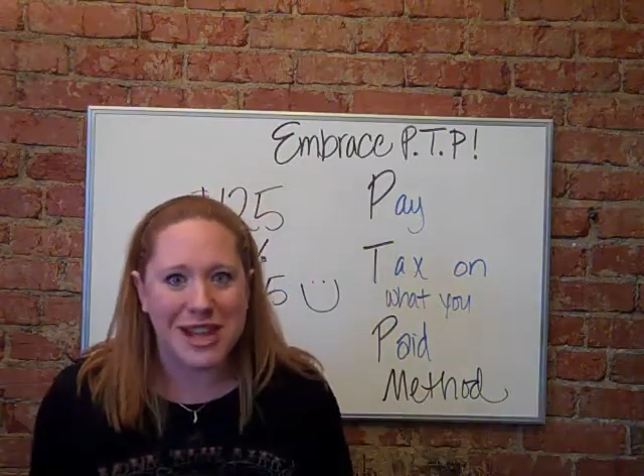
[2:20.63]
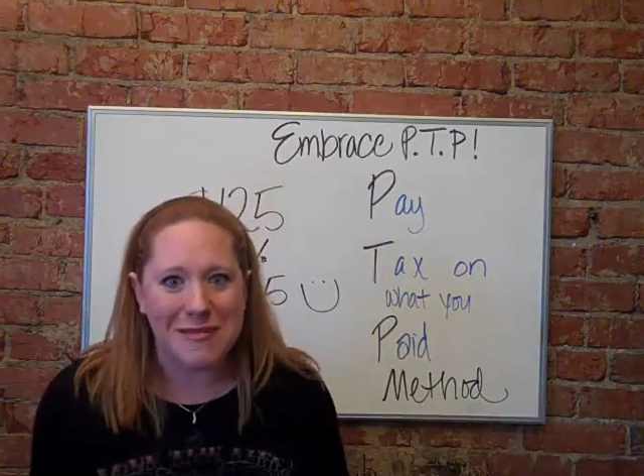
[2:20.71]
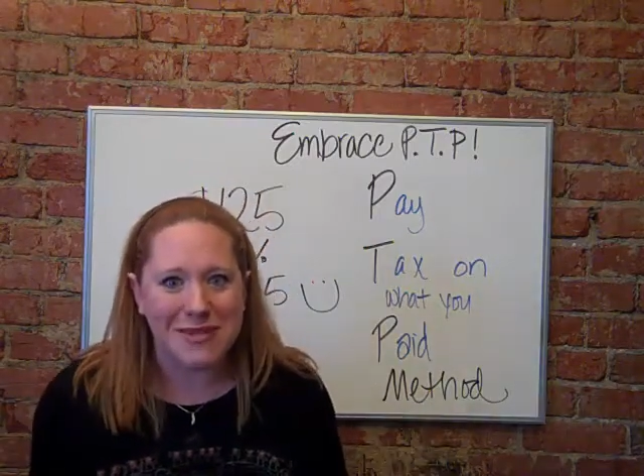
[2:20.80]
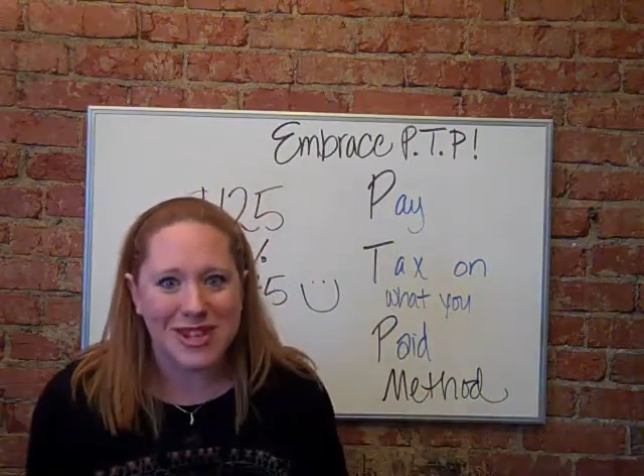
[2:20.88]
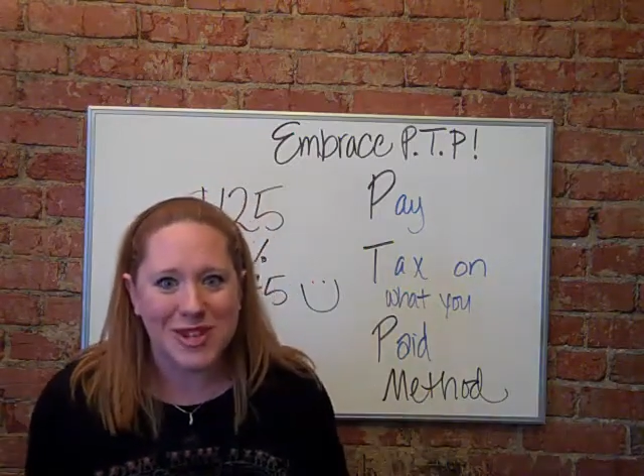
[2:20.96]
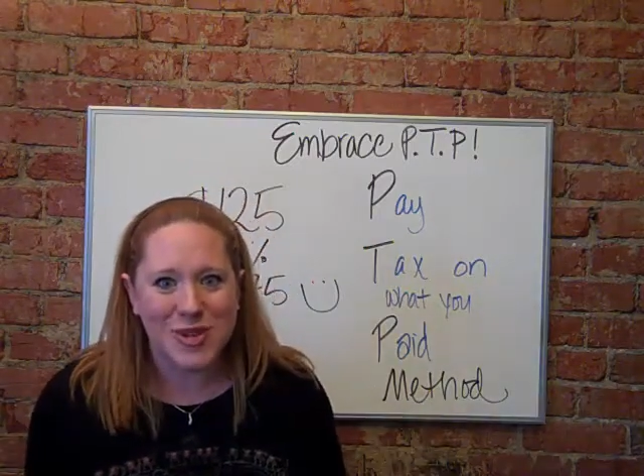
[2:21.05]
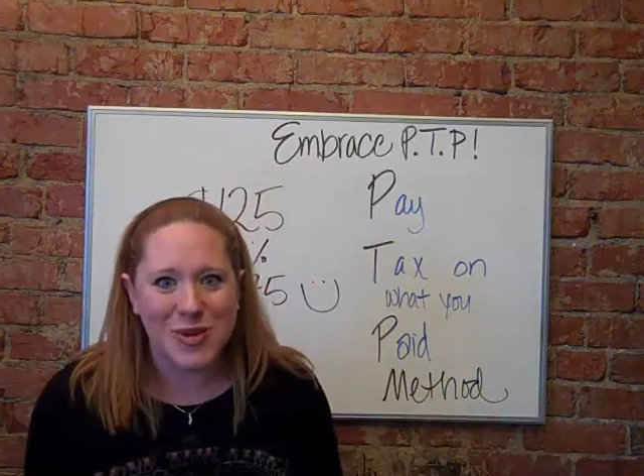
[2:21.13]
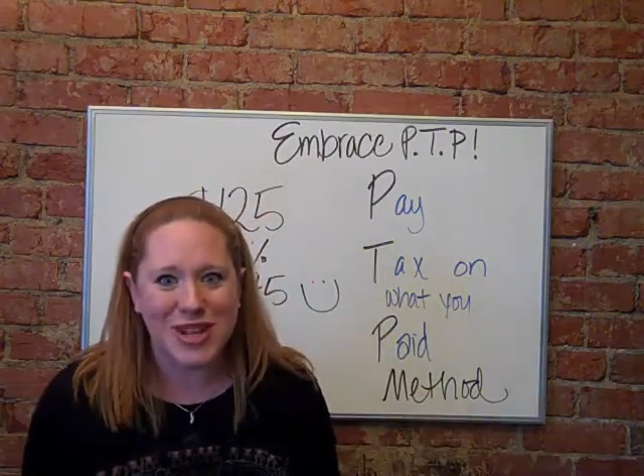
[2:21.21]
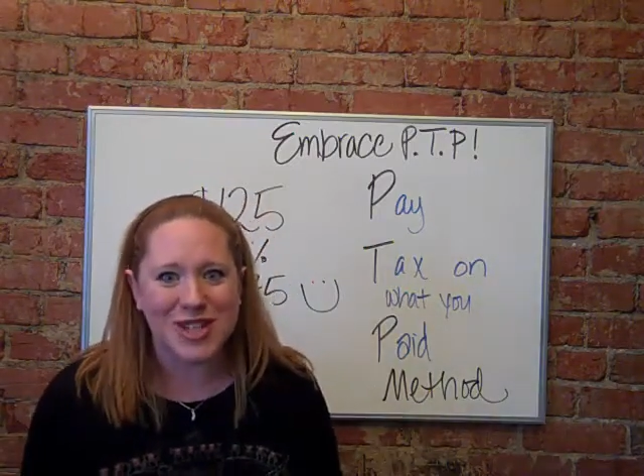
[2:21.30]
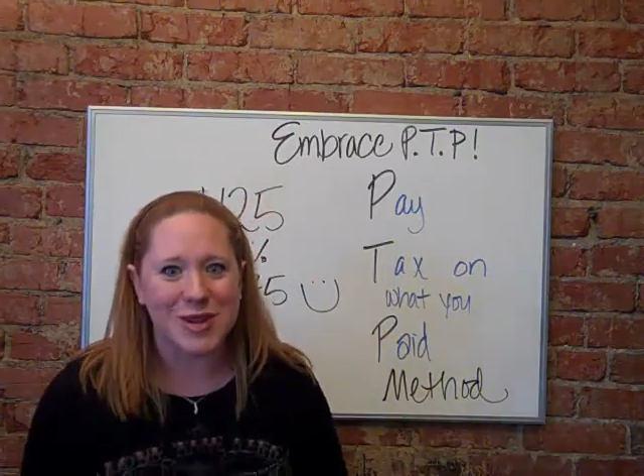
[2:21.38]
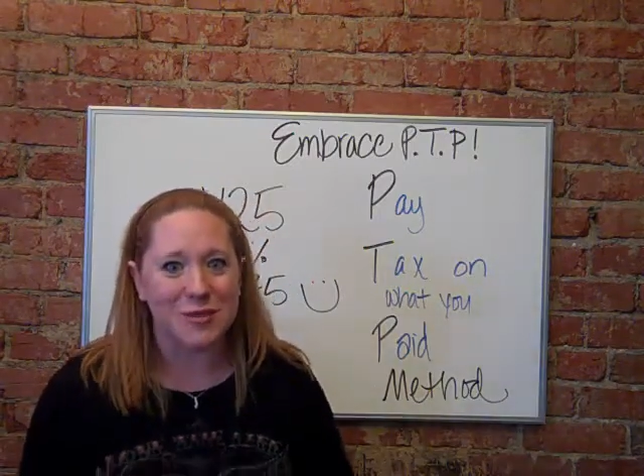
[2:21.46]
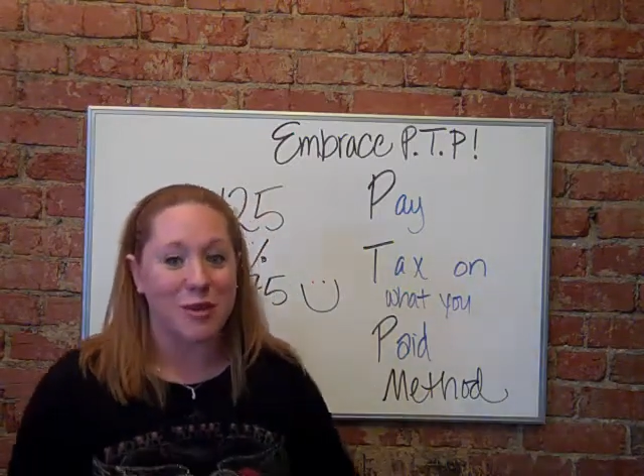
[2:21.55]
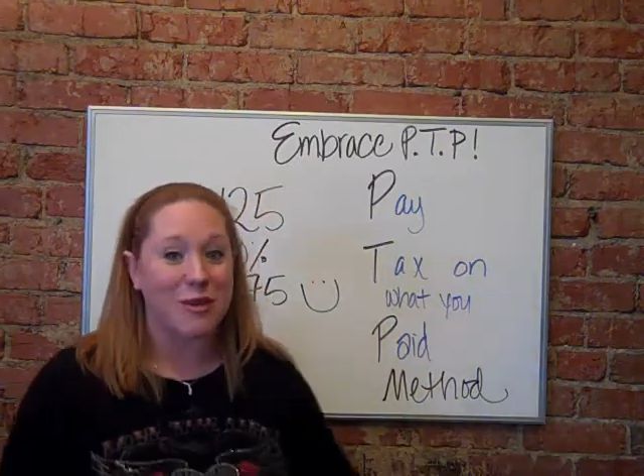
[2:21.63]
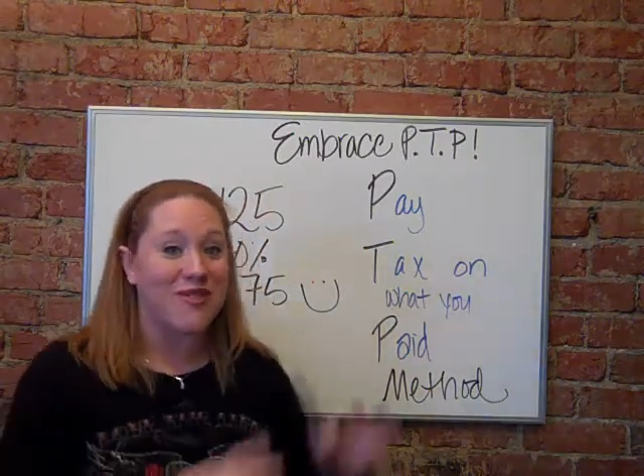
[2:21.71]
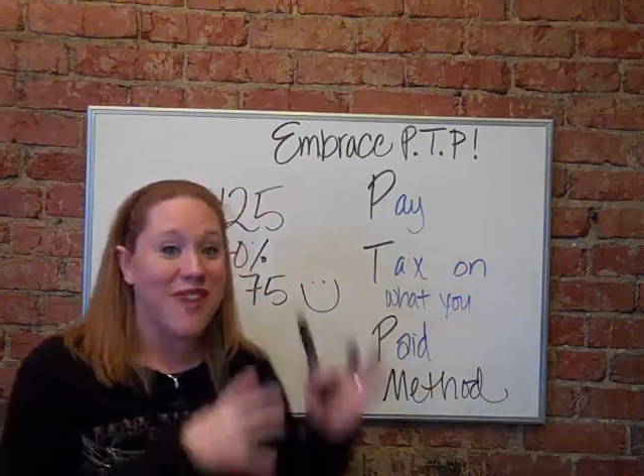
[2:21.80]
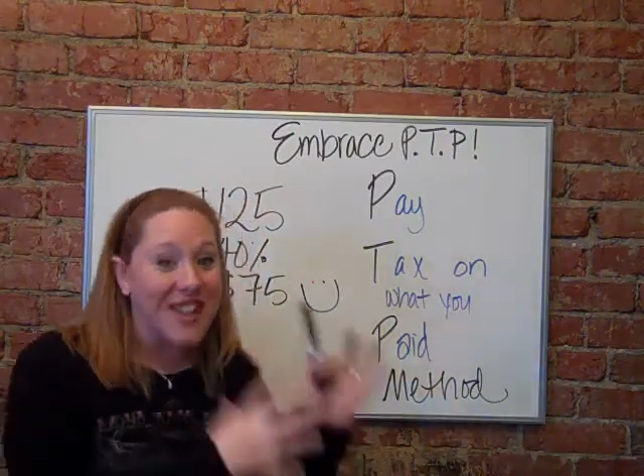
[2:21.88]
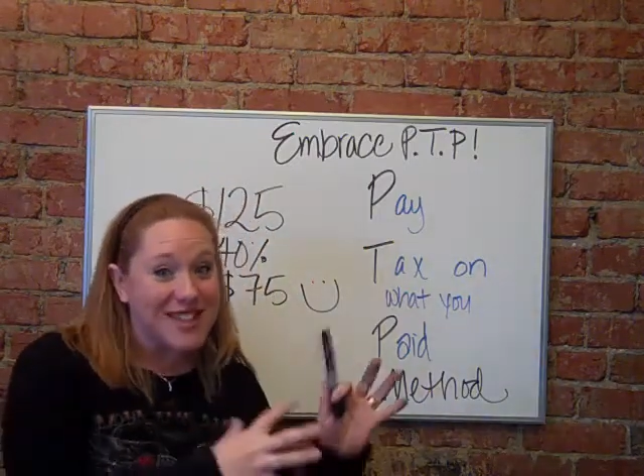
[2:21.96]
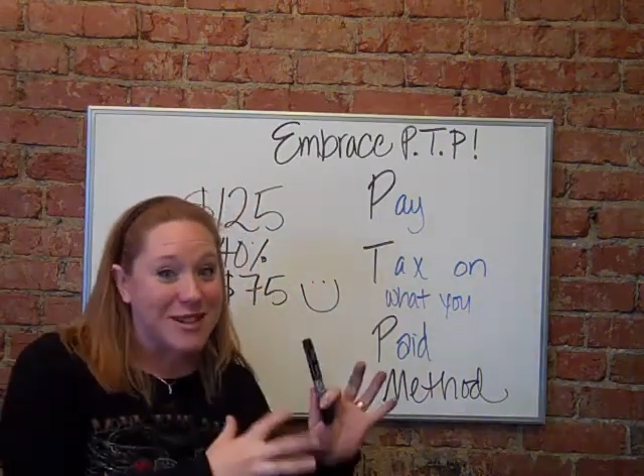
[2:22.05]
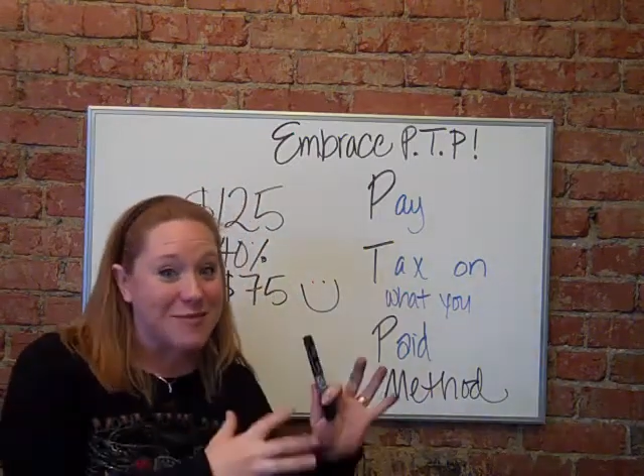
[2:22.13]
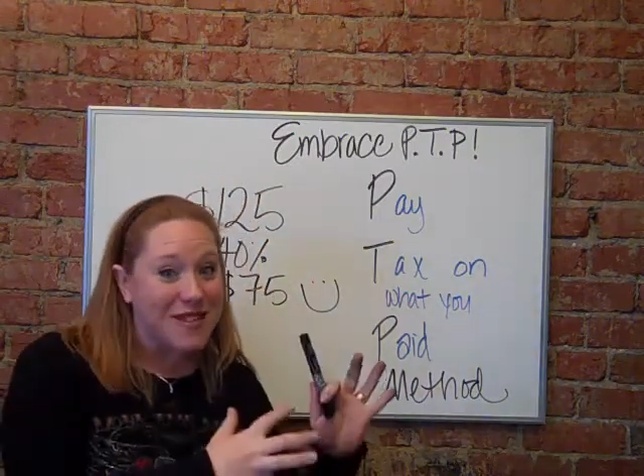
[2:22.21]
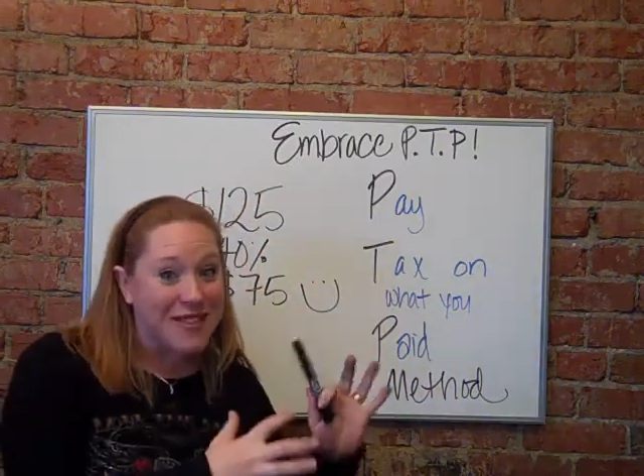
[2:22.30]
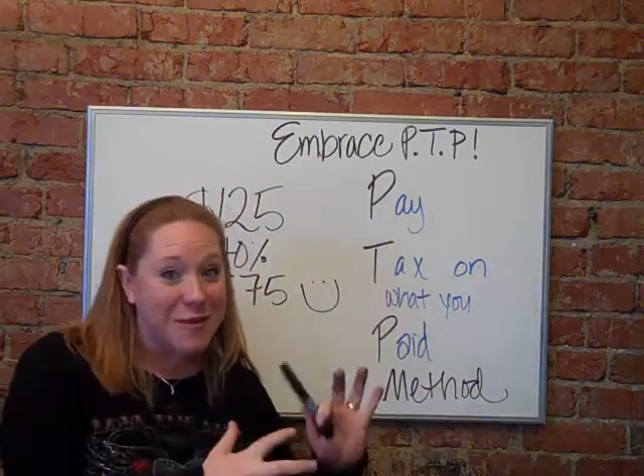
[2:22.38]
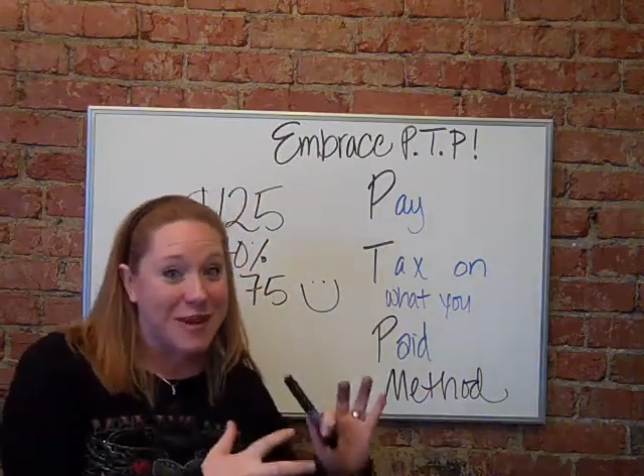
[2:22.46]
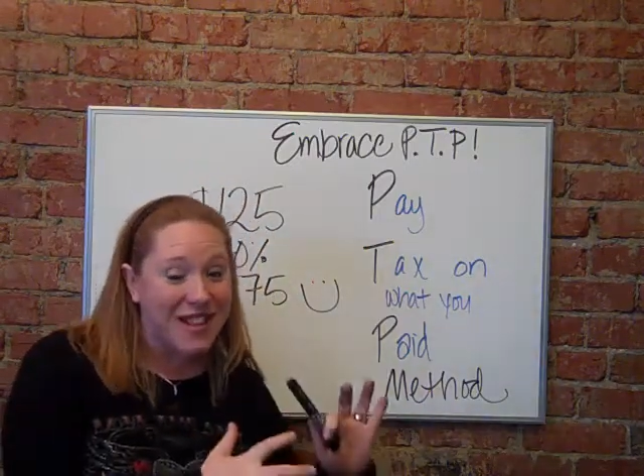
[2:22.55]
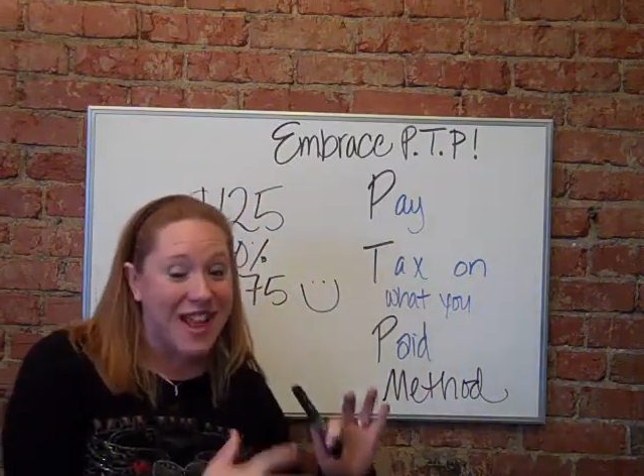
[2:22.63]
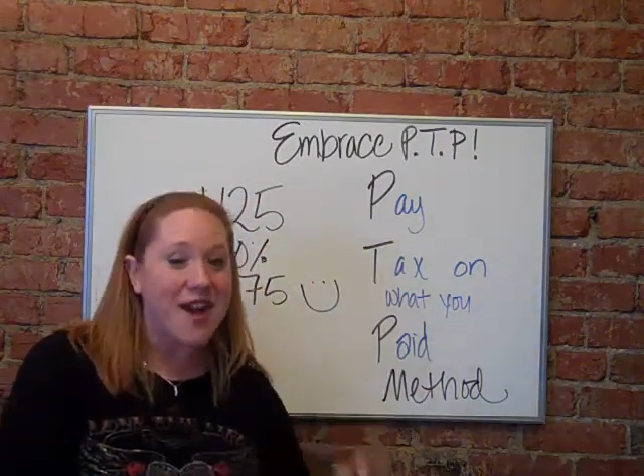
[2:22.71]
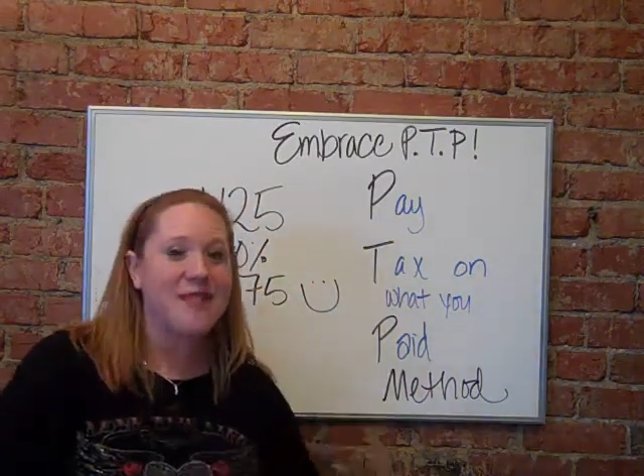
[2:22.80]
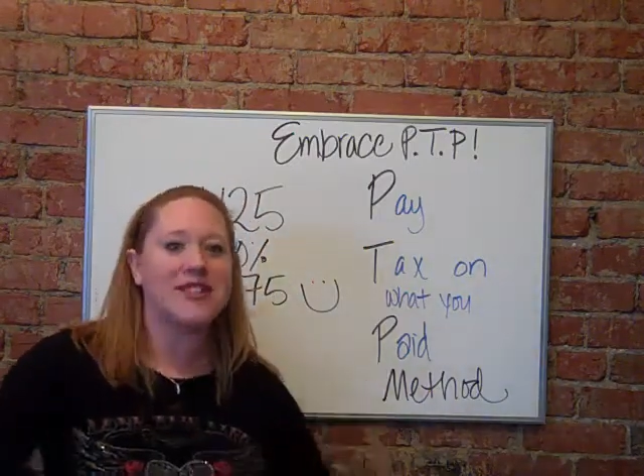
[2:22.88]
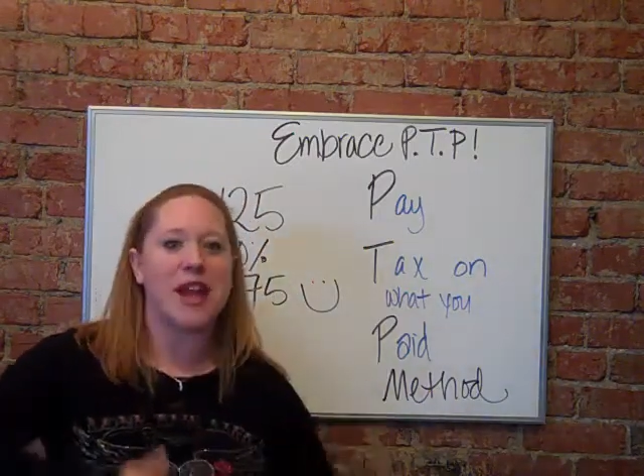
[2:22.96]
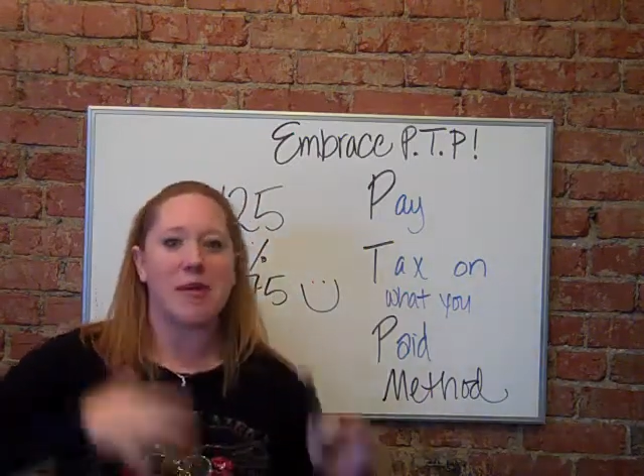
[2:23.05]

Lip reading: type of situation where we found something that we loved